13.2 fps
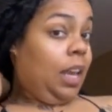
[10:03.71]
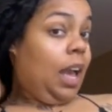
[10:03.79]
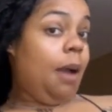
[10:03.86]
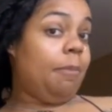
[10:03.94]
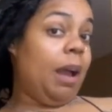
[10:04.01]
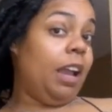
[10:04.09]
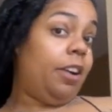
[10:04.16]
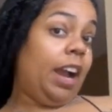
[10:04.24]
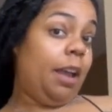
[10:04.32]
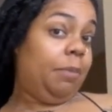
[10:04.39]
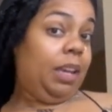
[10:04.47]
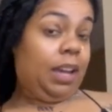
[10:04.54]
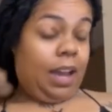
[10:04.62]
I might
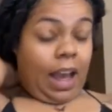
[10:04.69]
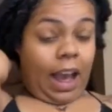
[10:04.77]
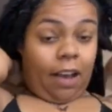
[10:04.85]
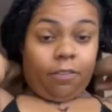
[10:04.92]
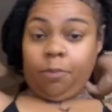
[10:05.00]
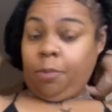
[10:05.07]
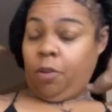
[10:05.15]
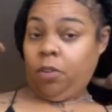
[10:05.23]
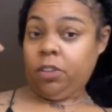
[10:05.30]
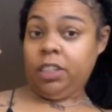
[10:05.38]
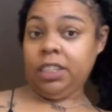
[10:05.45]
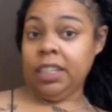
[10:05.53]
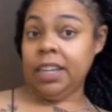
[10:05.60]
grab me a kava bowl
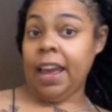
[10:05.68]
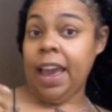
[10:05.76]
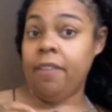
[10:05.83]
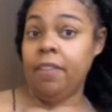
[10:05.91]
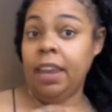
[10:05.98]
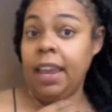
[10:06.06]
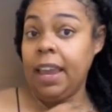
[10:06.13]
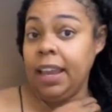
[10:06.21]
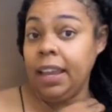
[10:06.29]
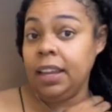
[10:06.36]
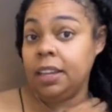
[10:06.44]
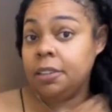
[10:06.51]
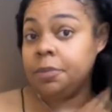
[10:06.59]
just because I haven't
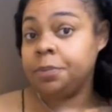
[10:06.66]
ate.